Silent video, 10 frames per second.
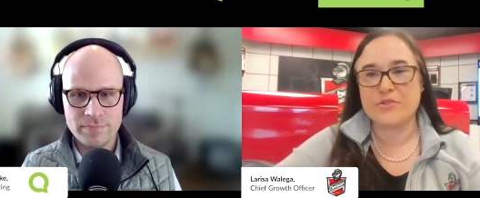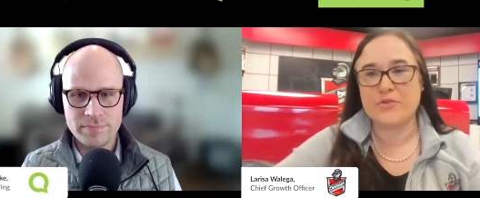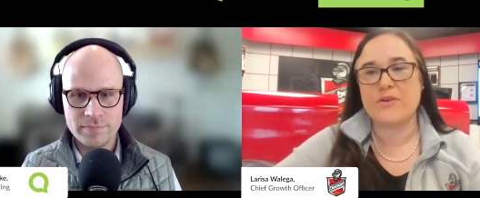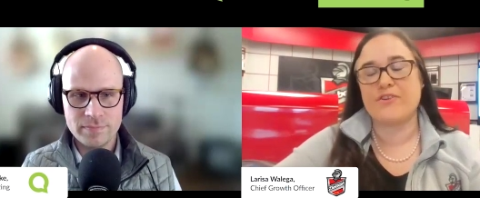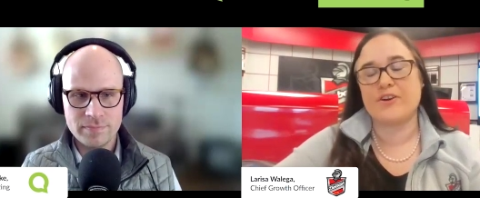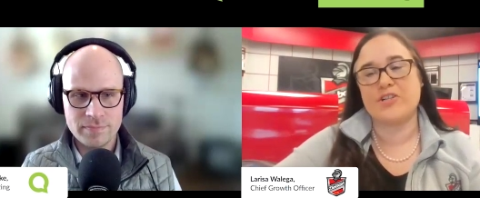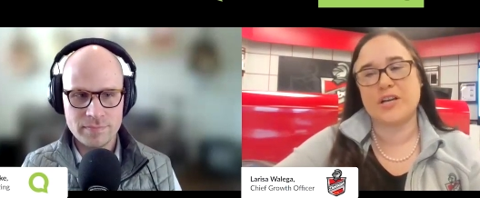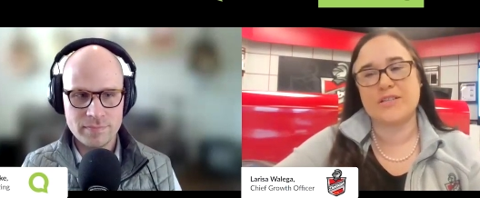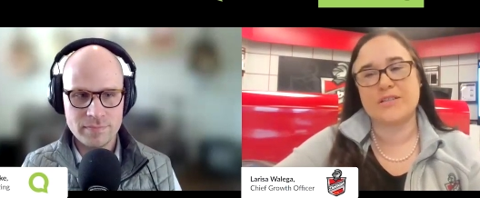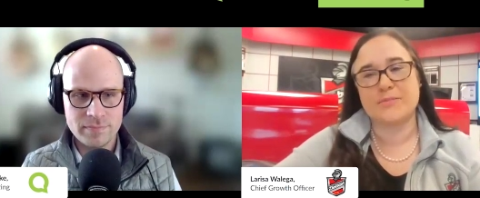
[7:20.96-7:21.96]
Speaker 1: to our
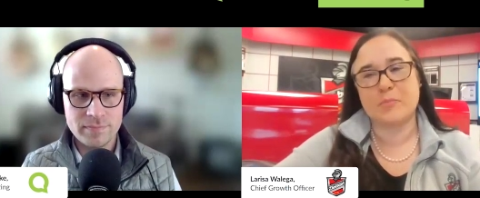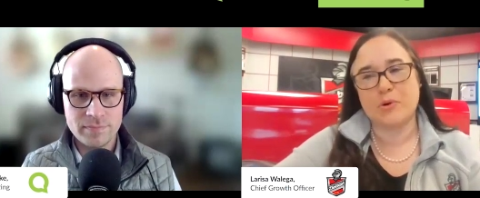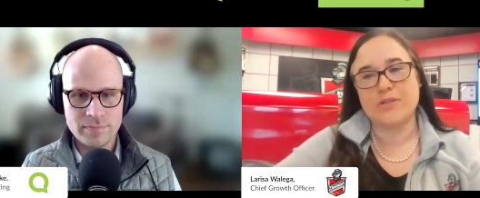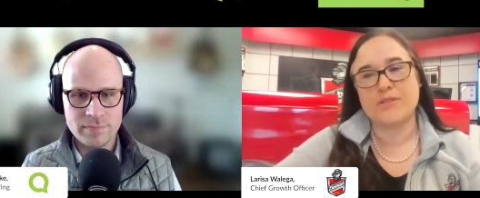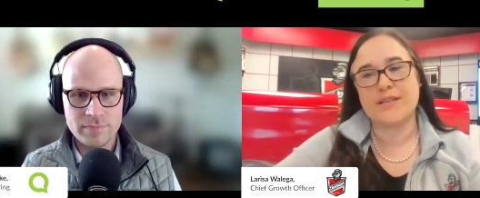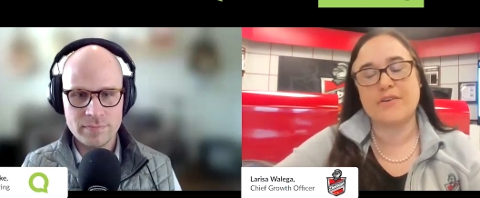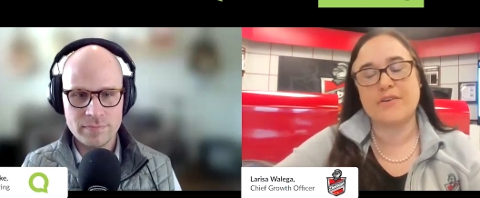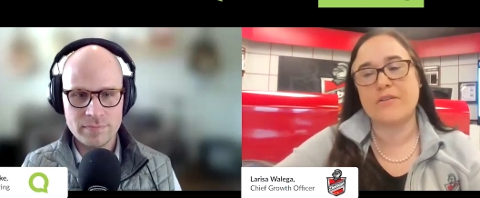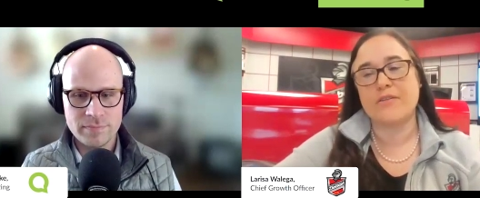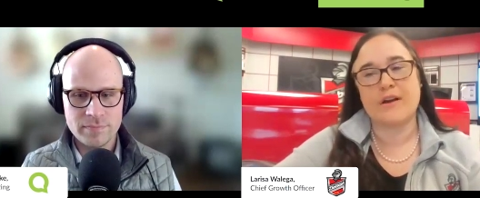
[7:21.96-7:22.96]
franchise support
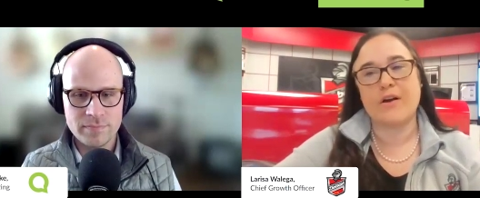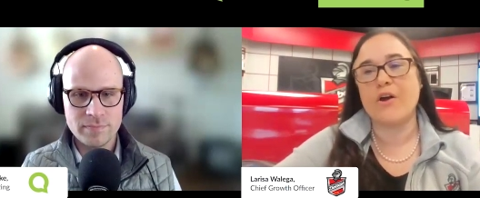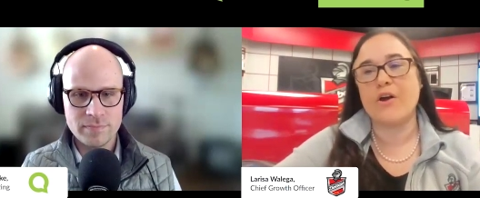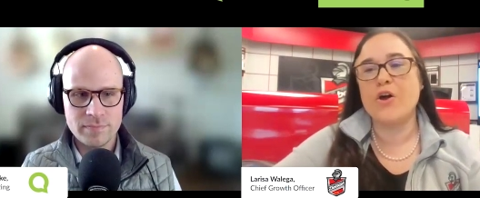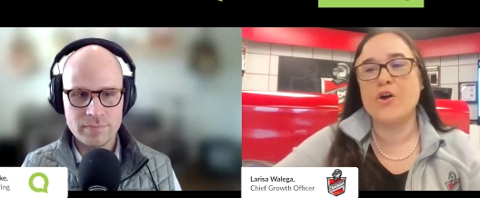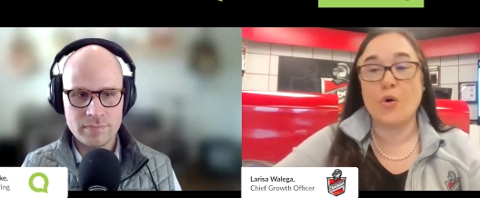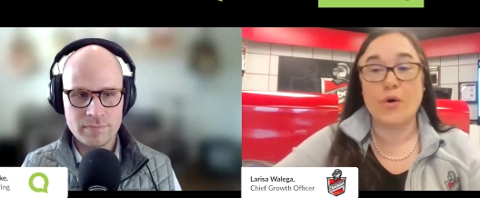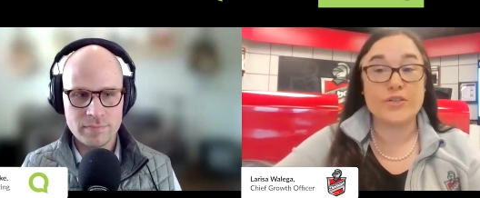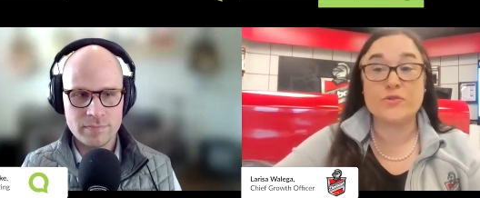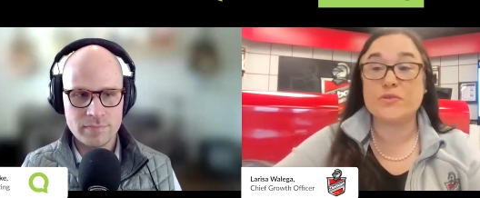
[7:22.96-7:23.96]
center, they're
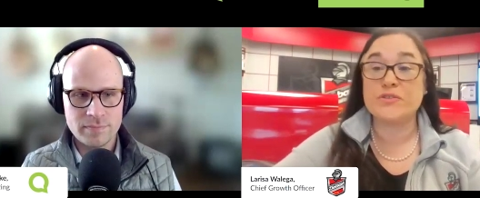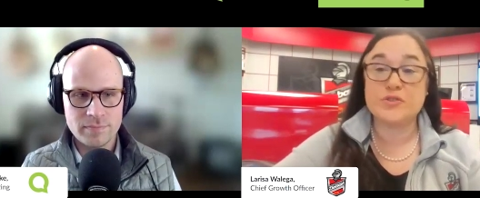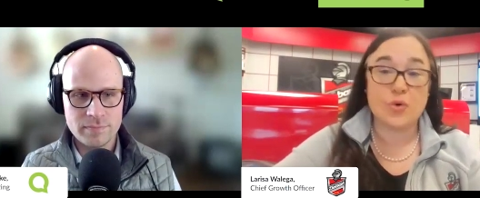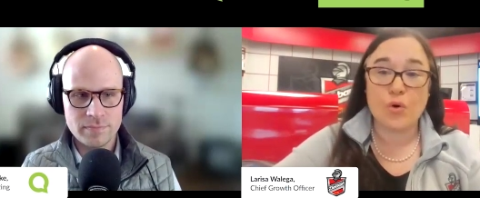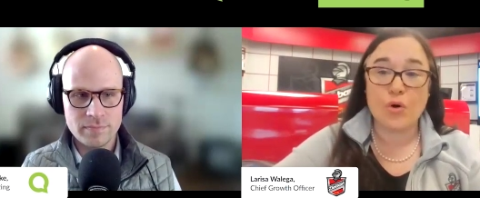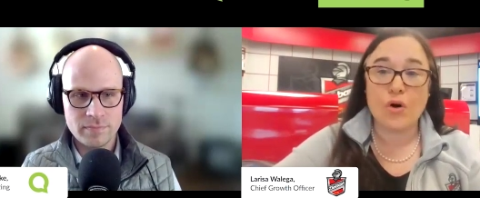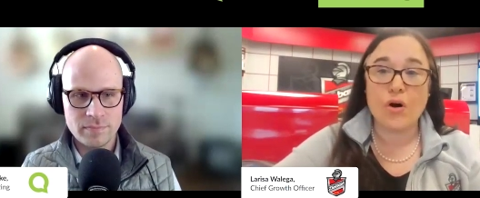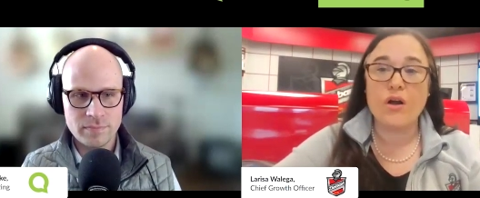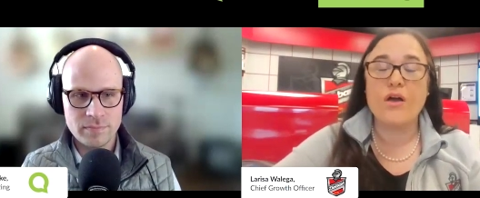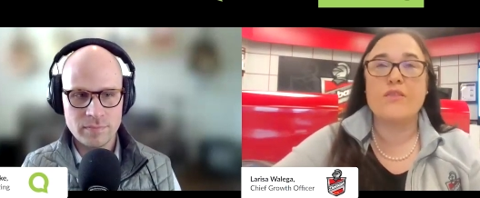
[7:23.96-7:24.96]
going to a
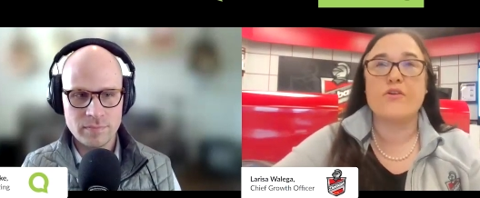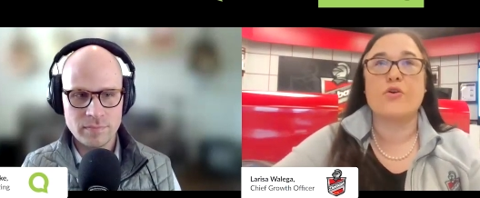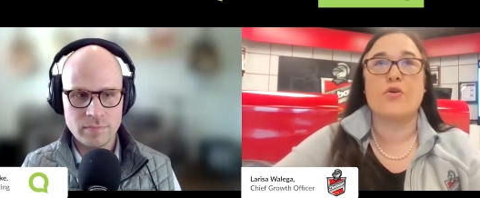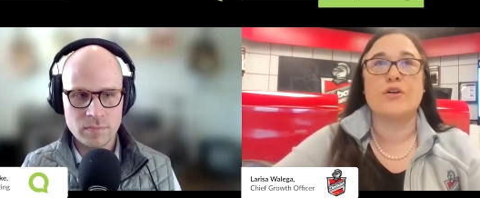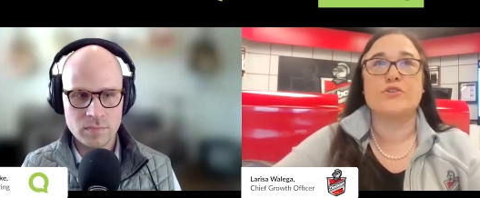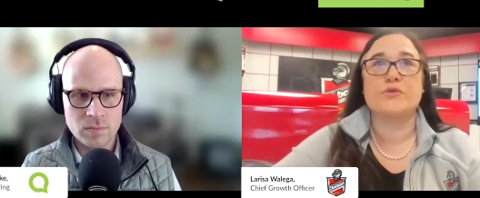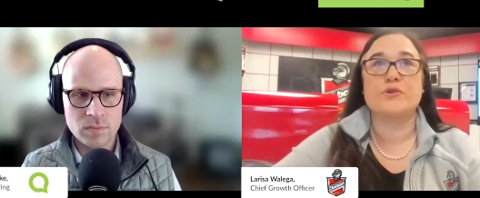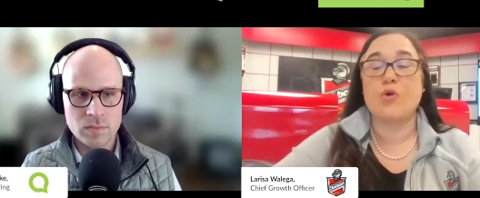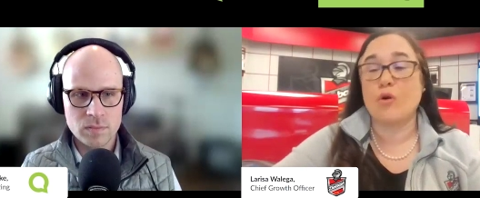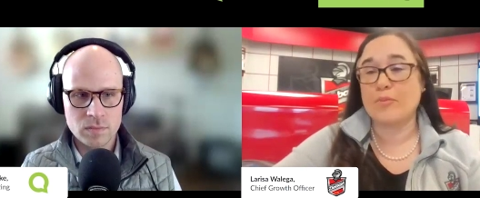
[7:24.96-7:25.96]
store, they're going
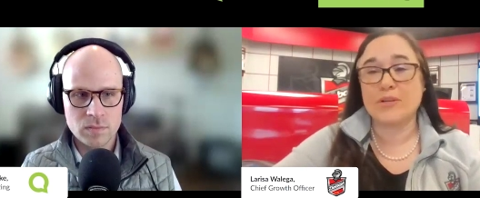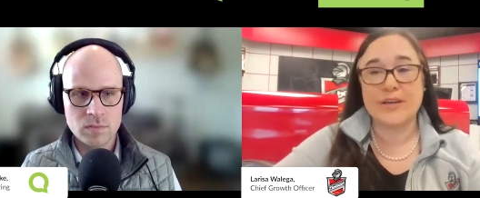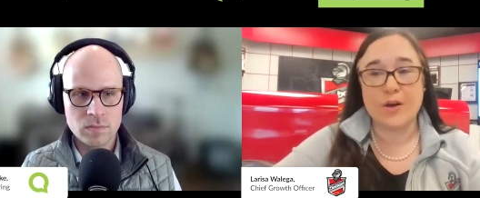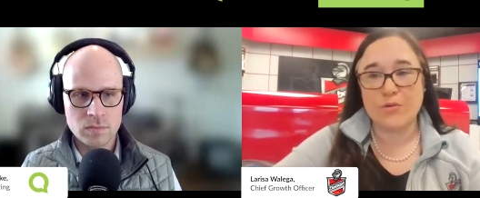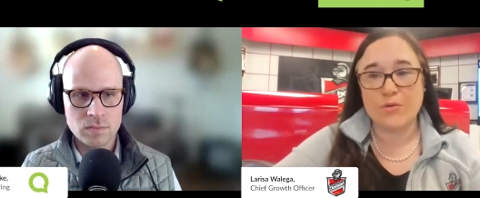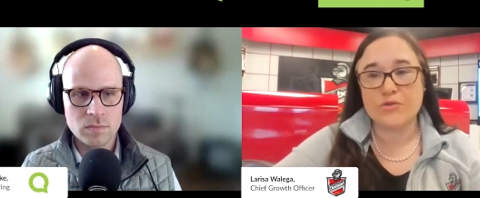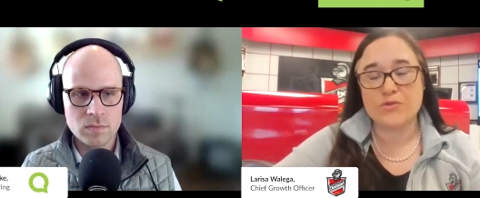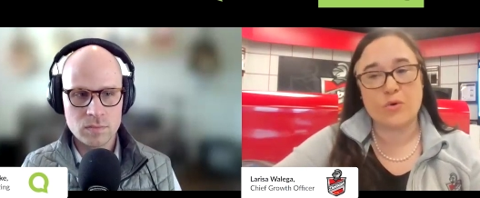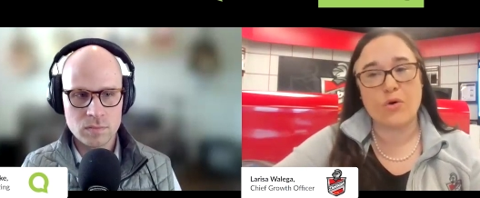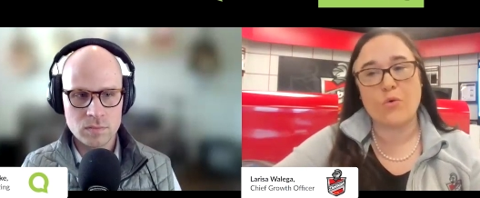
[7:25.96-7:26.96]
to a corporately owned
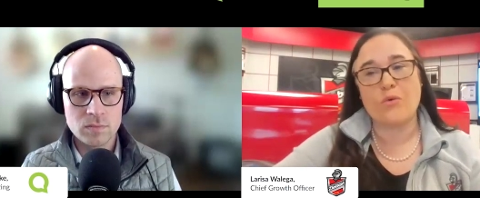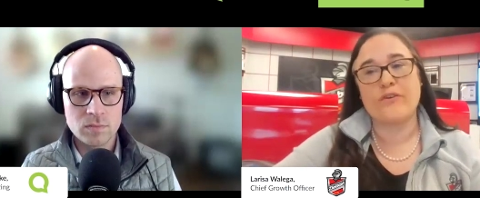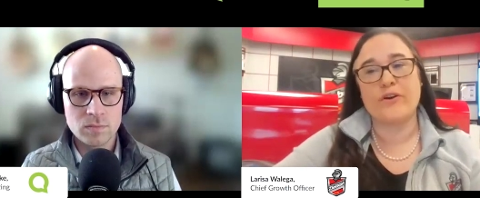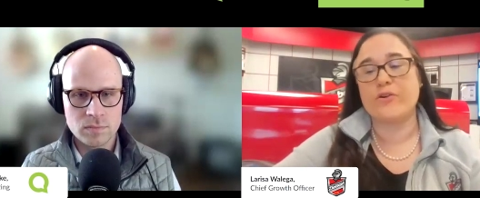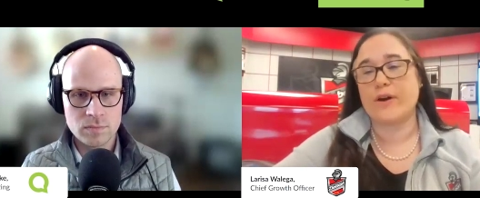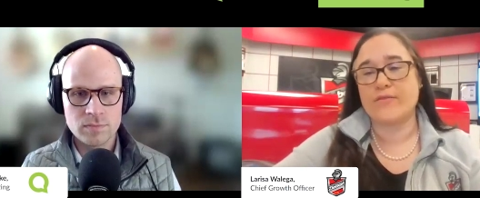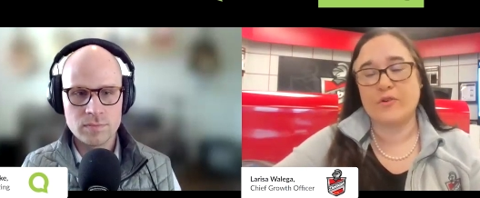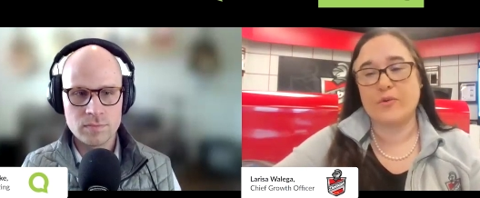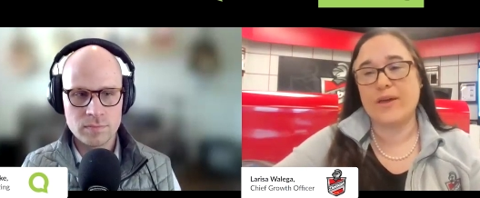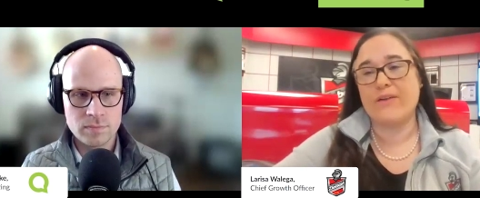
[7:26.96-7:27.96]
store. We're very
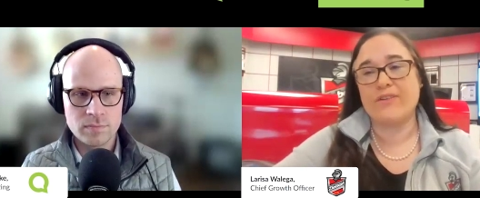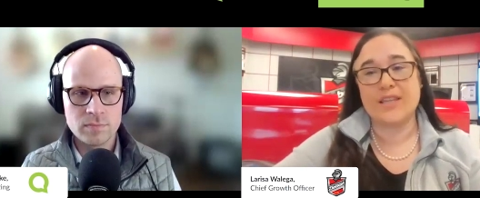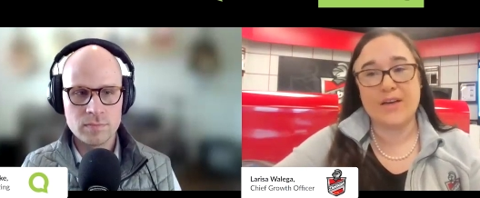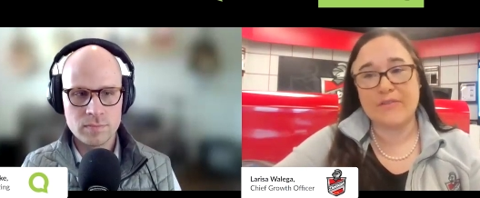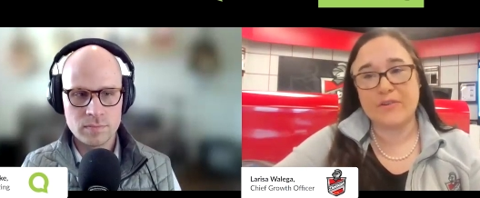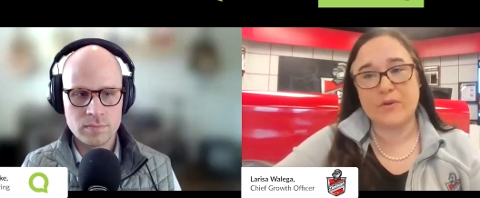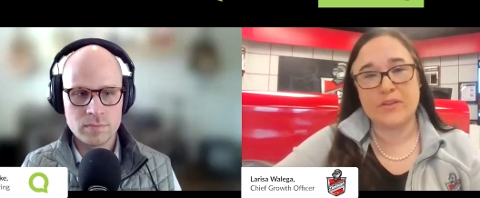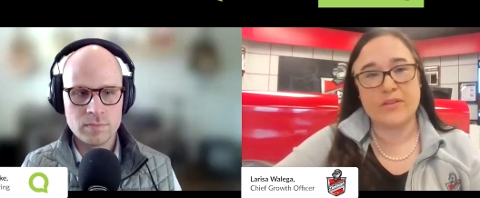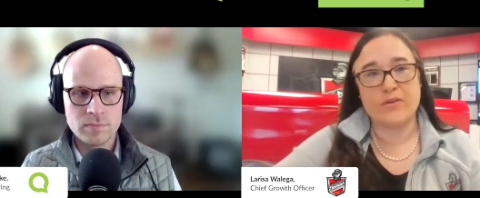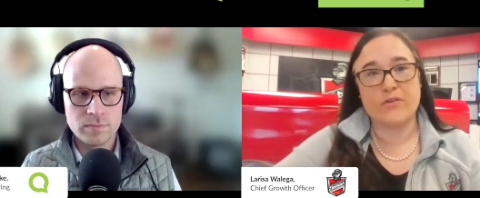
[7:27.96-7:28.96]
grateful. We have eleven
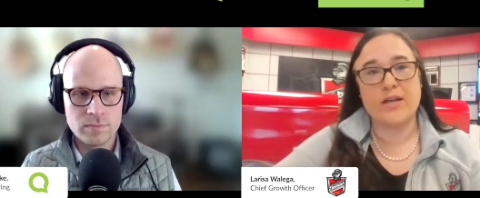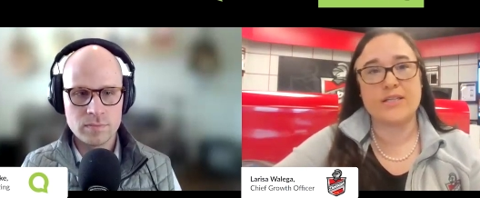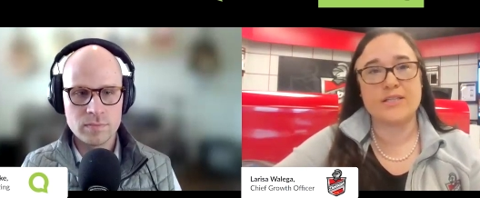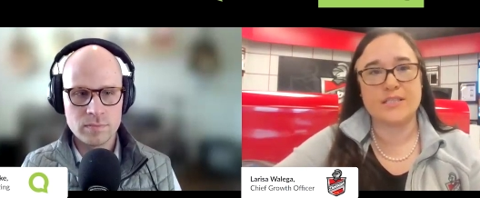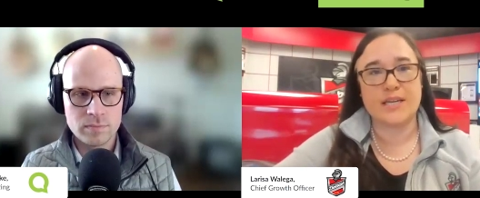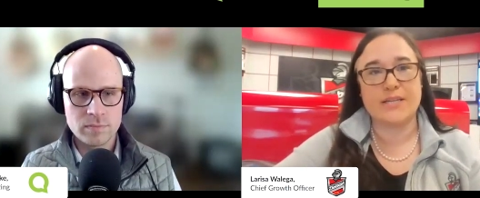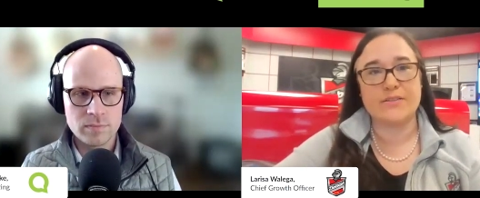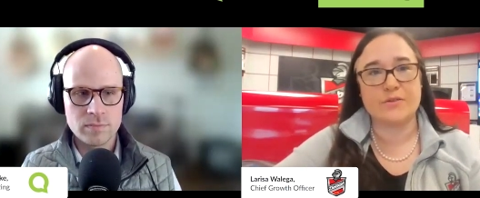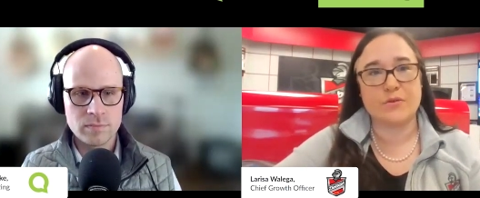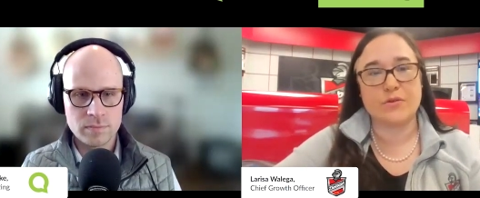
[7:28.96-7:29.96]
within the United
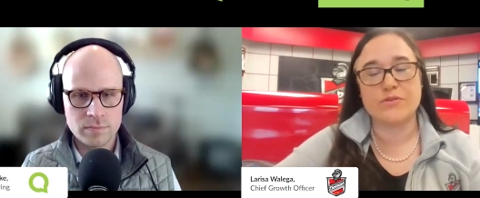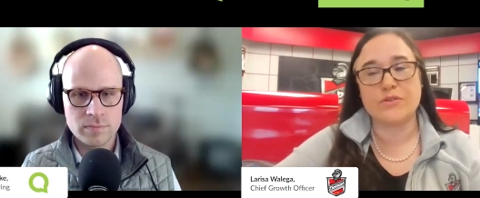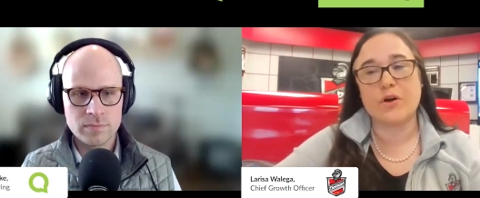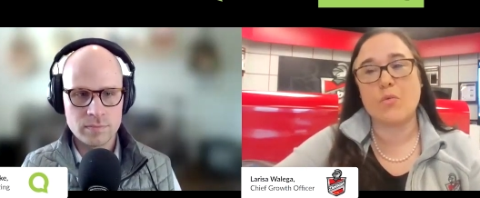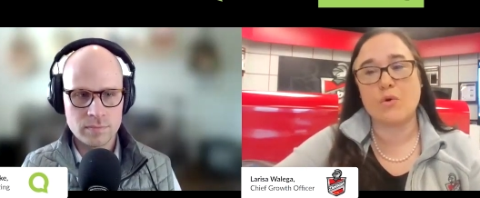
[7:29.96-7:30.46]
States. So those are